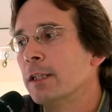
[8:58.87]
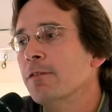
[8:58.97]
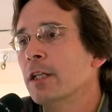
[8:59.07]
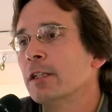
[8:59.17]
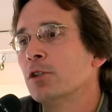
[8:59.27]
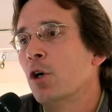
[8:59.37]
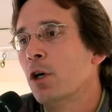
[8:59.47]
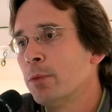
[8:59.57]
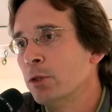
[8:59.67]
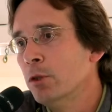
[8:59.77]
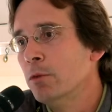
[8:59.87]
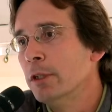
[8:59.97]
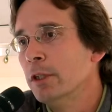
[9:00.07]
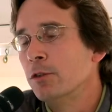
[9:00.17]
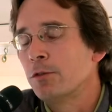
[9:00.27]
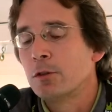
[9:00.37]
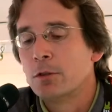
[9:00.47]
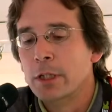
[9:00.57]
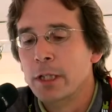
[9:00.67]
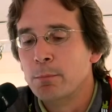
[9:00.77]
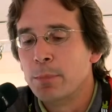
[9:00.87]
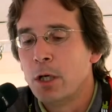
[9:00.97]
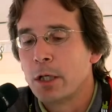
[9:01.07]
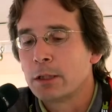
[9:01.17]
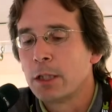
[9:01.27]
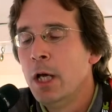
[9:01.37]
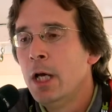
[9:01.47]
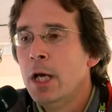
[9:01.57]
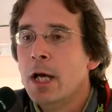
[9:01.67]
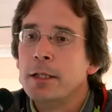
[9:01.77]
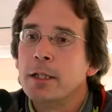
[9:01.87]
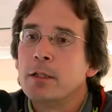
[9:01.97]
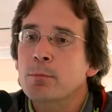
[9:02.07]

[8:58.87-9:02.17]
giving us opportunities for street-end parks. And that the